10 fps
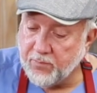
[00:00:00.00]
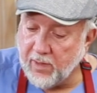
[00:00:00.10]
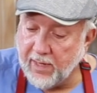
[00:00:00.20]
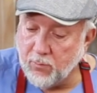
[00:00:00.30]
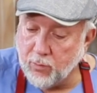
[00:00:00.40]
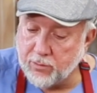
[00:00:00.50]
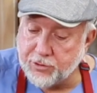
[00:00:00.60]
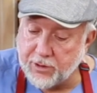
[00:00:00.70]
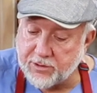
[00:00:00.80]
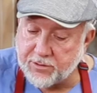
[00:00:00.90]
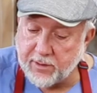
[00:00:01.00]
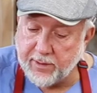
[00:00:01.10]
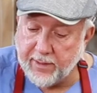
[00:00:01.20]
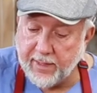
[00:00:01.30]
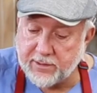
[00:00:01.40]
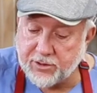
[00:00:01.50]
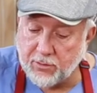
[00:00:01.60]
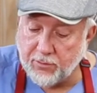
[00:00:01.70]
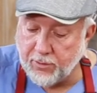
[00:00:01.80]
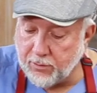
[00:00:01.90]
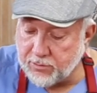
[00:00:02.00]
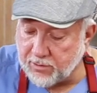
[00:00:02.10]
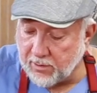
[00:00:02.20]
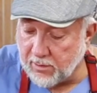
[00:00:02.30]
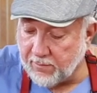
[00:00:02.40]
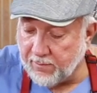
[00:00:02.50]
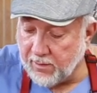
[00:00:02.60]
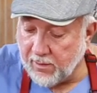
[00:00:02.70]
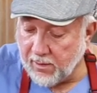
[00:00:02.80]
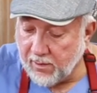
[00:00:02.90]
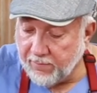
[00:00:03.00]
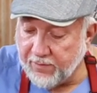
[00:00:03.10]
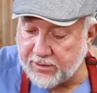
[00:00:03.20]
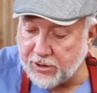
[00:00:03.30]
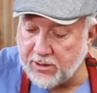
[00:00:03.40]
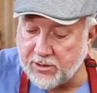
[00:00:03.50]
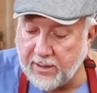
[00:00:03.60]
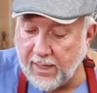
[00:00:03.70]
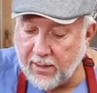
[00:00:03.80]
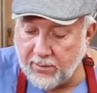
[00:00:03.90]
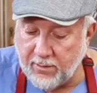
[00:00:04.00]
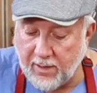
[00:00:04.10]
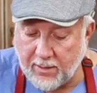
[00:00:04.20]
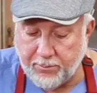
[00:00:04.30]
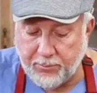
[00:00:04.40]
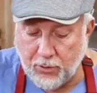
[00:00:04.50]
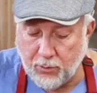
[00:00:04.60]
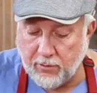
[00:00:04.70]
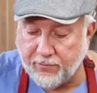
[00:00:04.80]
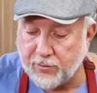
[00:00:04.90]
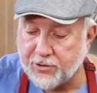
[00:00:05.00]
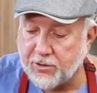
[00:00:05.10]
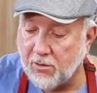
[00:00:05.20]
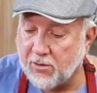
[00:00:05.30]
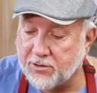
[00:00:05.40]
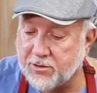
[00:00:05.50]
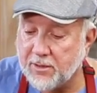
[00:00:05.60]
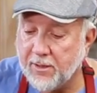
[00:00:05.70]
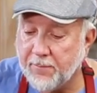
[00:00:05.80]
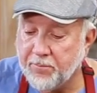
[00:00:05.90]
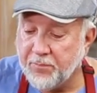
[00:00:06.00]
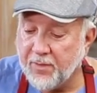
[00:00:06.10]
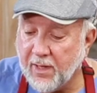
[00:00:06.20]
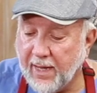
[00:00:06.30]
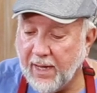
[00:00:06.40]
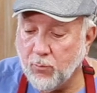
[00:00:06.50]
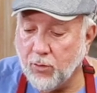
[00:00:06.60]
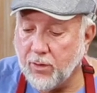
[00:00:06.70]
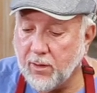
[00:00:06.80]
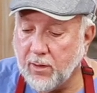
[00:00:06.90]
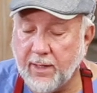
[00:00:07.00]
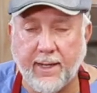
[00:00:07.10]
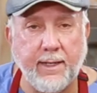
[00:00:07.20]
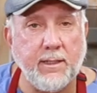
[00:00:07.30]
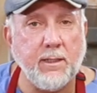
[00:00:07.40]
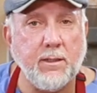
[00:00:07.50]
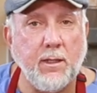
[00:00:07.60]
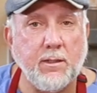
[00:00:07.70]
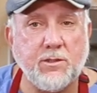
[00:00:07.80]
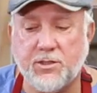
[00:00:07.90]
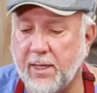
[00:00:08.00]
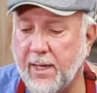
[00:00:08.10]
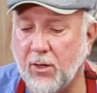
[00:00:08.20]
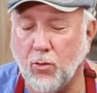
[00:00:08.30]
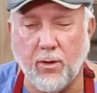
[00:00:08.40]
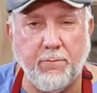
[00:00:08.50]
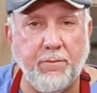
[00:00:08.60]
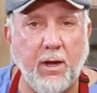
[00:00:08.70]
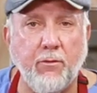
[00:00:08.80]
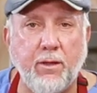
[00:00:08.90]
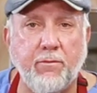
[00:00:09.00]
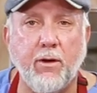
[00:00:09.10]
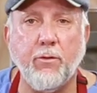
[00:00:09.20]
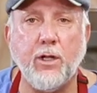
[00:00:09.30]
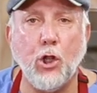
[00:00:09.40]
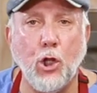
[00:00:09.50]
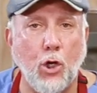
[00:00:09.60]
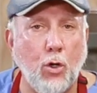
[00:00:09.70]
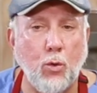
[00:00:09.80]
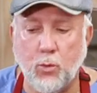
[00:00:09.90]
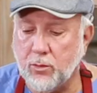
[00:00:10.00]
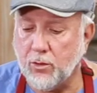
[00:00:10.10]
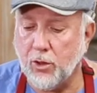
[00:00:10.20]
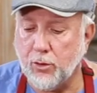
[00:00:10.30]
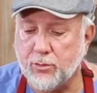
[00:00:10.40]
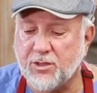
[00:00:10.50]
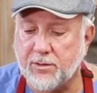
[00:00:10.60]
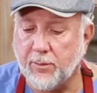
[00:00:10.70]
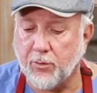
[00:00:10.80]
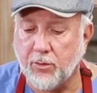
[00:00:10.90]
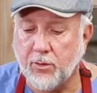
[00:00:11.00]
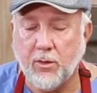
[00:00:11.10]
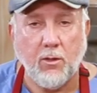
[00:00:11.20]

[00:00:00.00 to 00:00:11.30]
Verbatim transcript: And we'll just nestle those little fishies down in that beautiful sauce. And we're gonna let it stay on a very, very low, low simmer